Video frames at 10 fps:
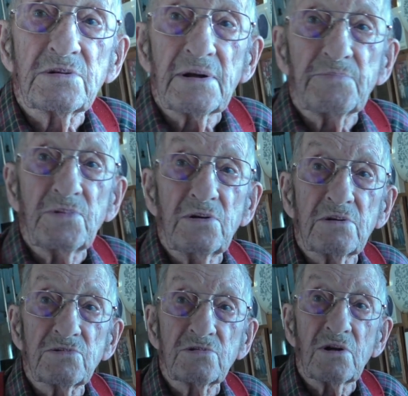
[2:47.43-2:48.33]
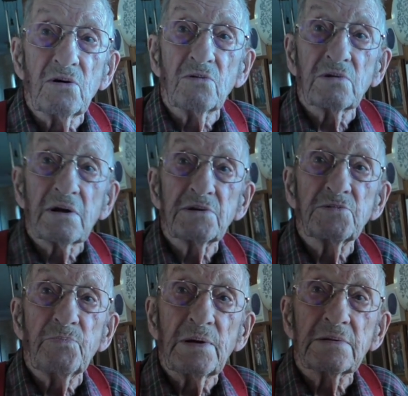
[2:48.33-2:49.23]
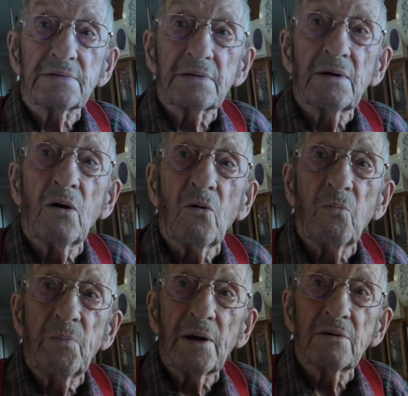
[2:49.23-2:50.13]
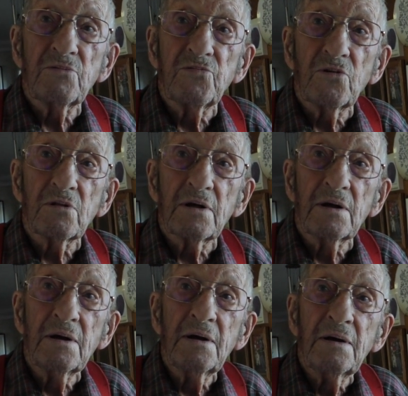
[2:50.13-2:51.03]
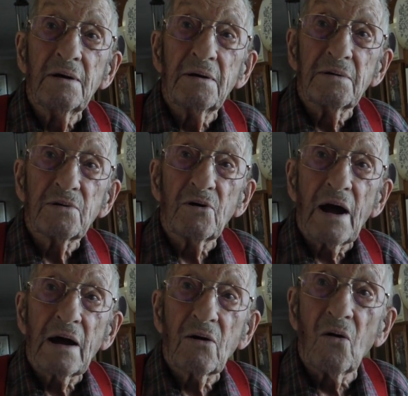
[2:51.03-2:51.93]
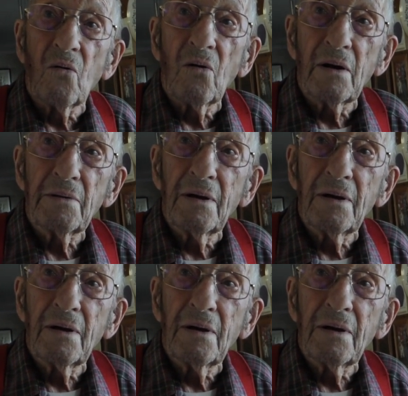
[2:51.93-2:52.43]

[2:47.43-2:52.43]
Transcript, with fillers: slipped in the snow, and I spilt the whole pail full of cracked corn.